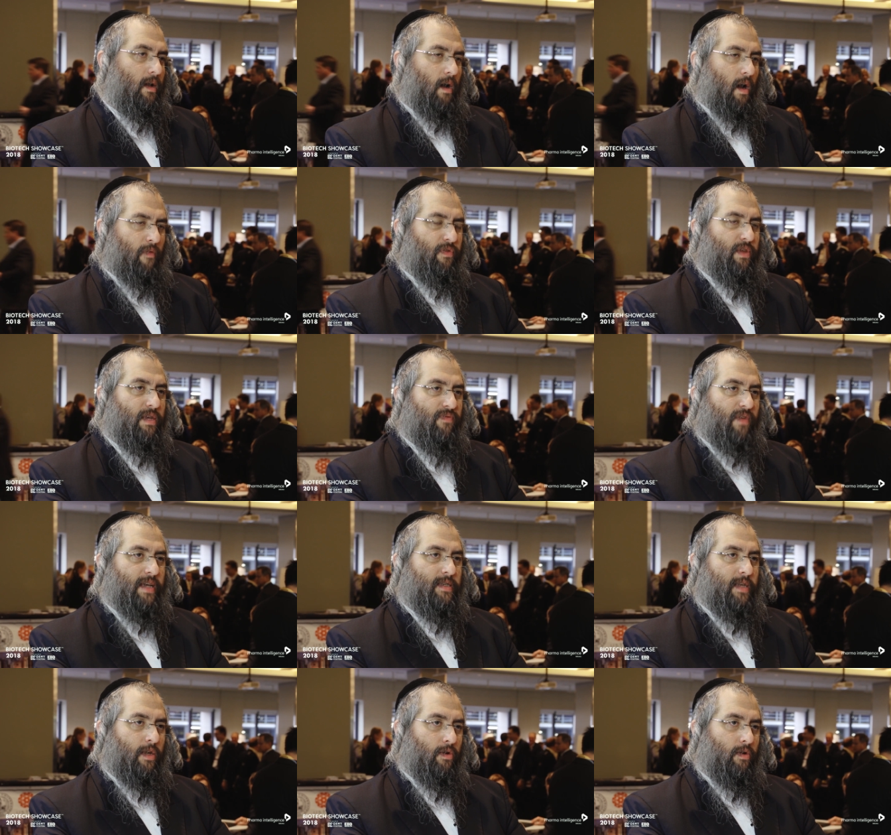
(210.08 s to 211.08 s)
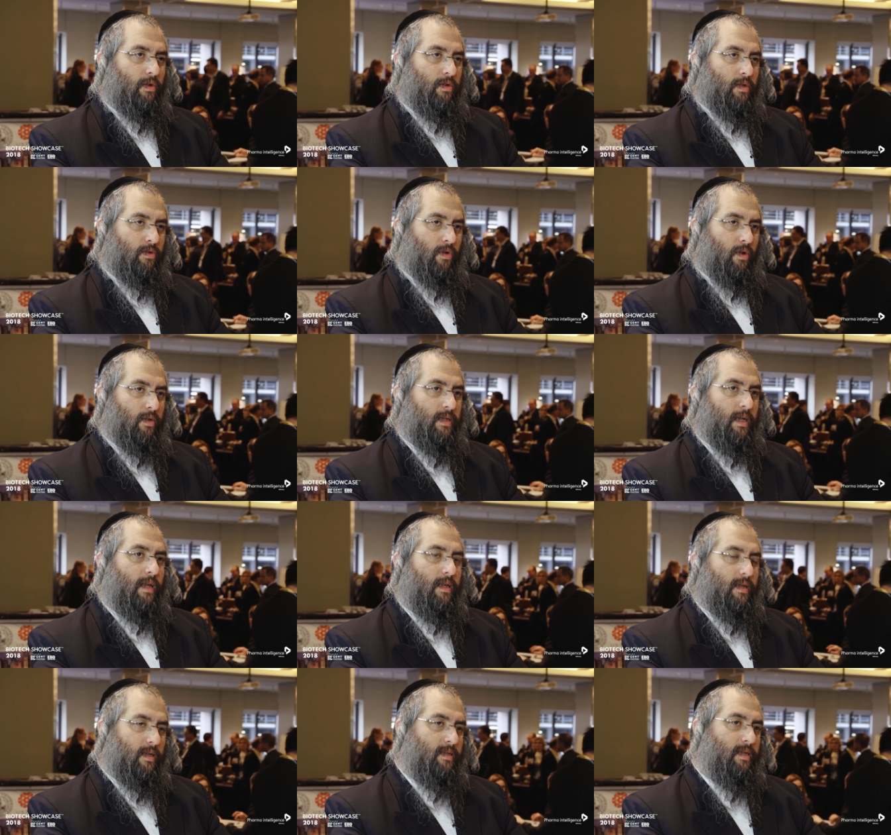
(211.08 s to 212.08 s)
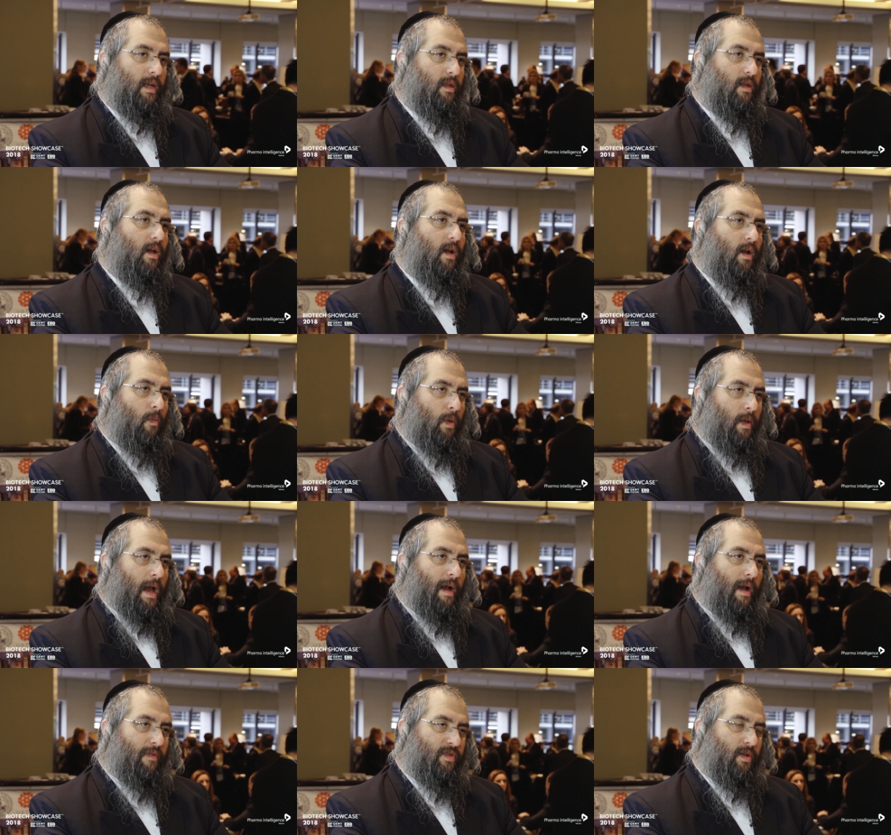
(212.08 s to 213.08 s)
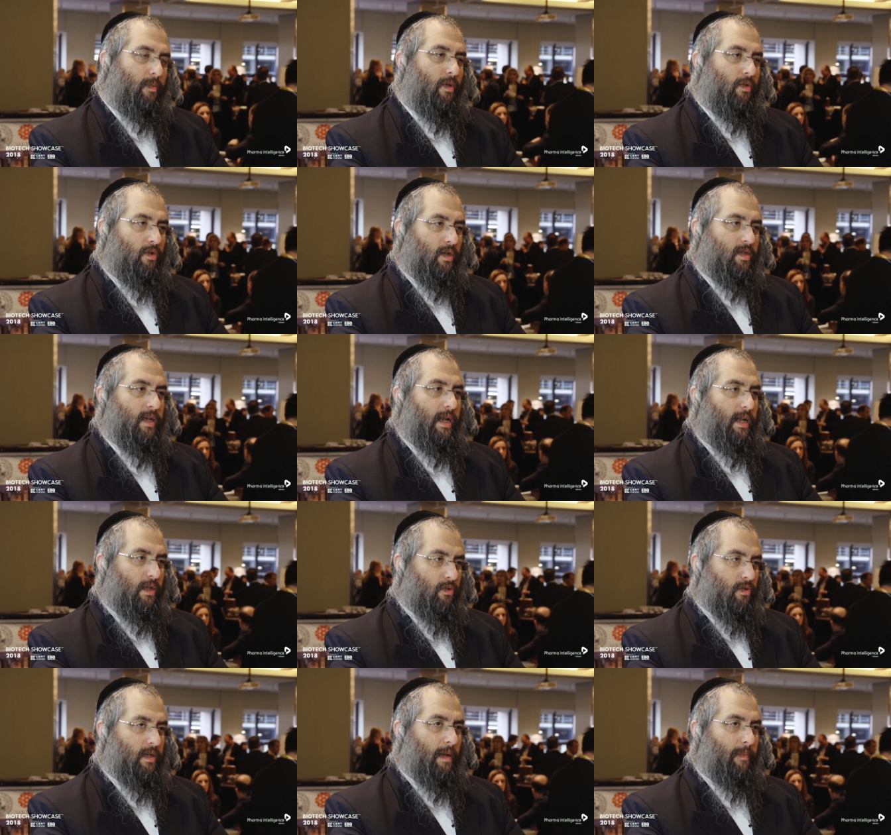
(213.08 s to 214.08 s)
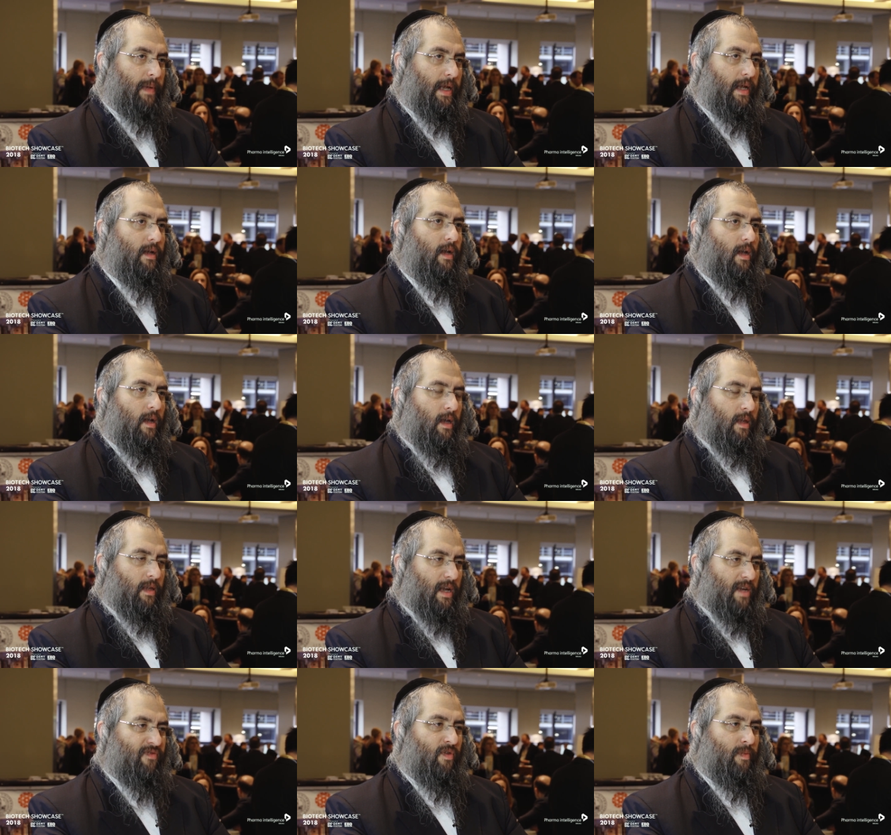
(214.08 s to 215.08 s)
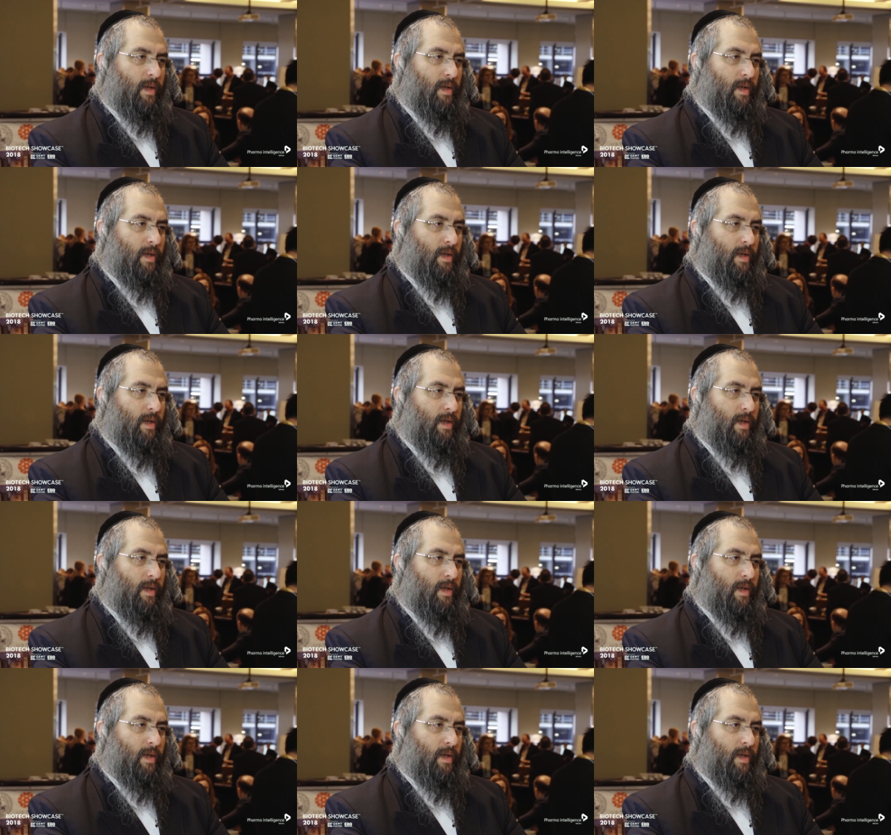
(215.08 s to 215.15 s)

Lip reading: of these phase 3 results, and as I said, we have some other exciting news happening in the next few